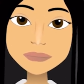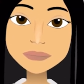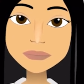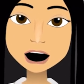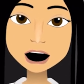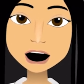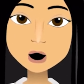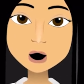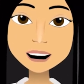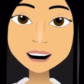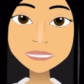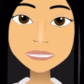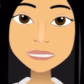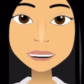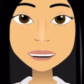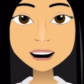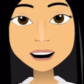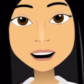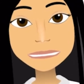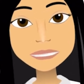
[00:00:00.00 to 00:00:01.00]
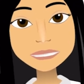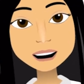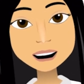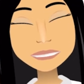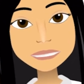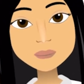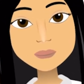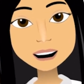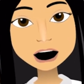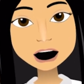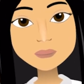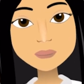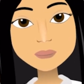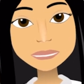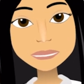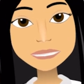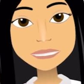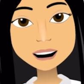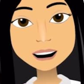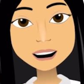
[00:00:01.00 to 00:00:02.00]
So the A in hat becomes
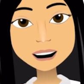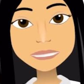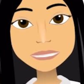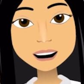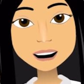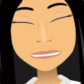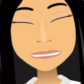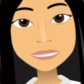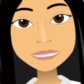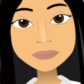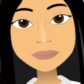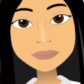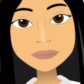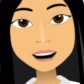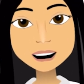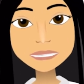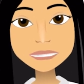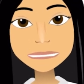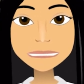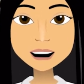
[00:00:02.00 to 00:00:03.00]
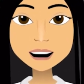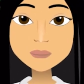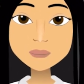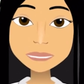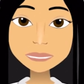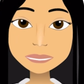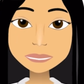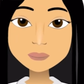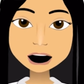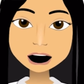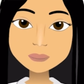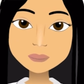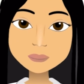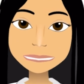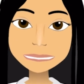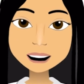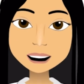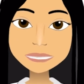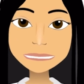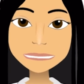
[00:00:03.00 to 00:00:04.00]
the A in hate, the E in pet
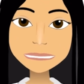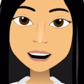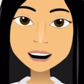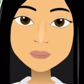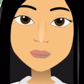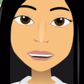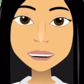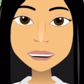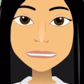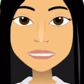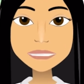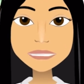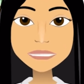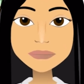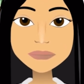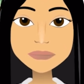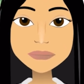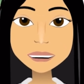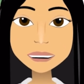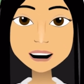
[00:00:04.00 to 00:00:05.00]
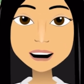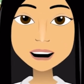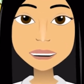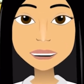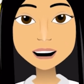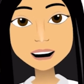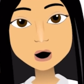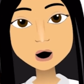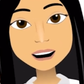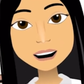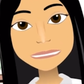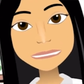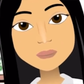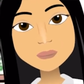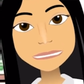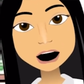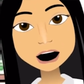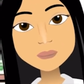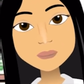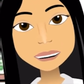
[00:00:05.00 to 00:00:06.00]
becomes the E in Pete, the I in win
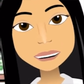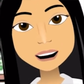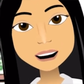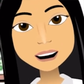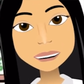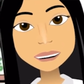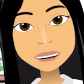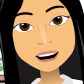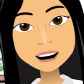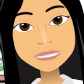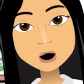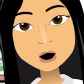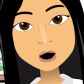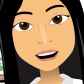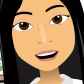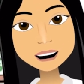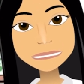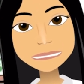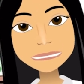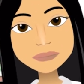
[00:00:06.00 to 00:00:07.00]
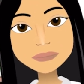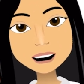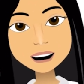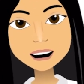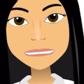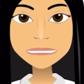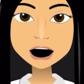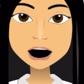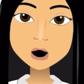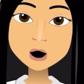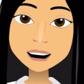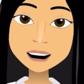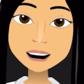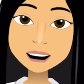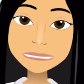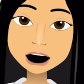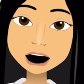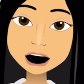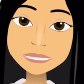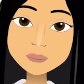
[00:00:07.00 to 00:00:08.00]
becomes the I in wine, the O
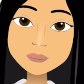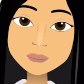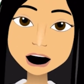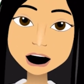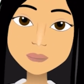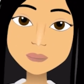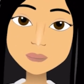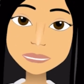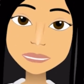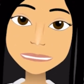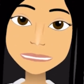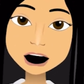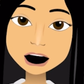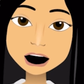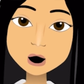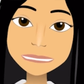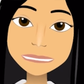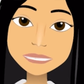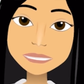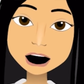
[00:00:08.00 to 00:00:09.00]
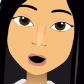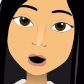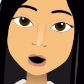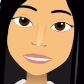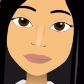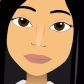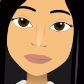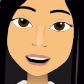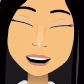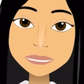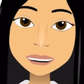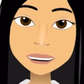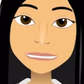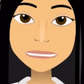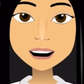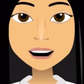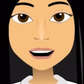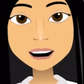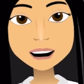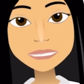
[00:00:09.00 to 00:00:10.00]
in not becomes the O in note, and
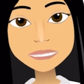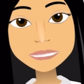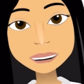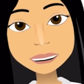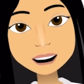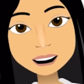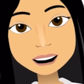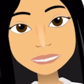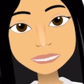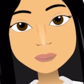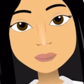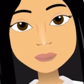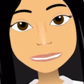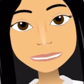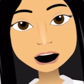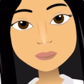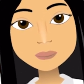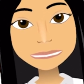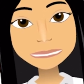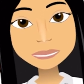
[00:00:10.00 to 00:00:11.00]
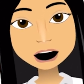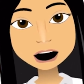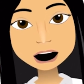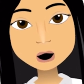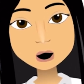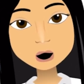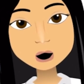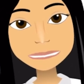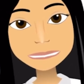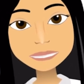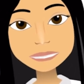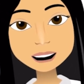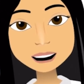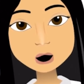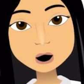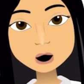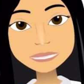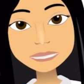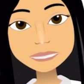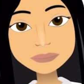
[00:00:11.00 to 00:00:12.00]
the in hug becomes the U in
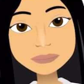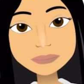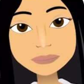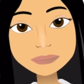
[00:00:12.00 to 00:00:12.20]
huge.